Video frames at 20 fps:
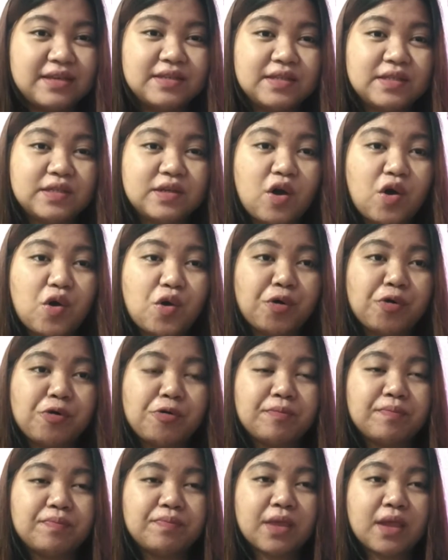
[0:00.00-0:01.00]
So
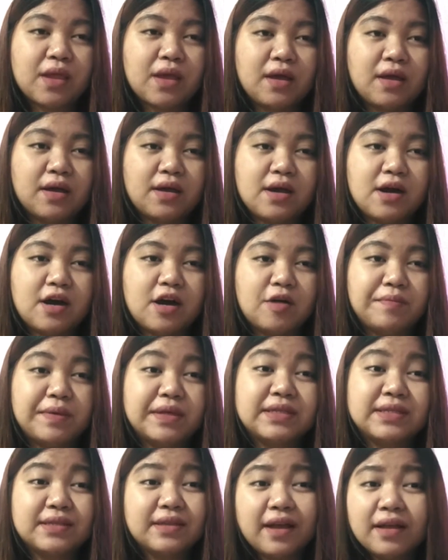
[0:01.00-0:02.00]

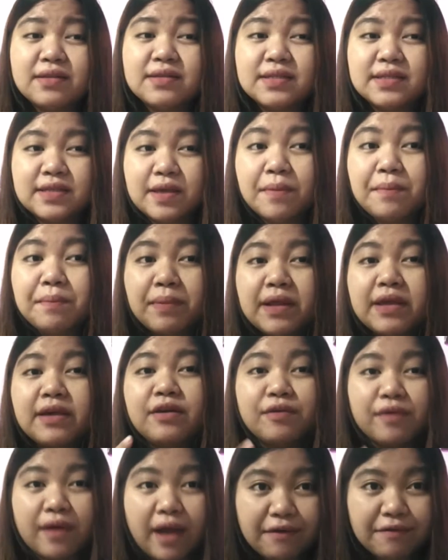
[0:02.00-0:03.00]
it's not simply
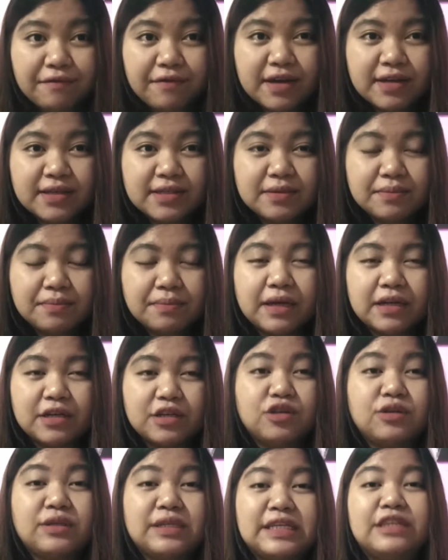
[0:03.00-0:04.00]
graphics,
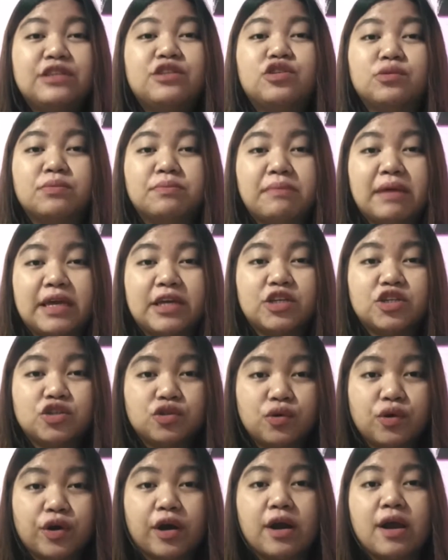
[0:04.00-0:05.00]
but you need to make
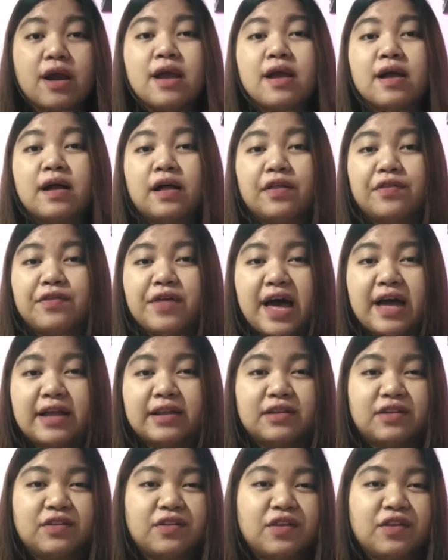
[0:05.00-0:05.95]
sure that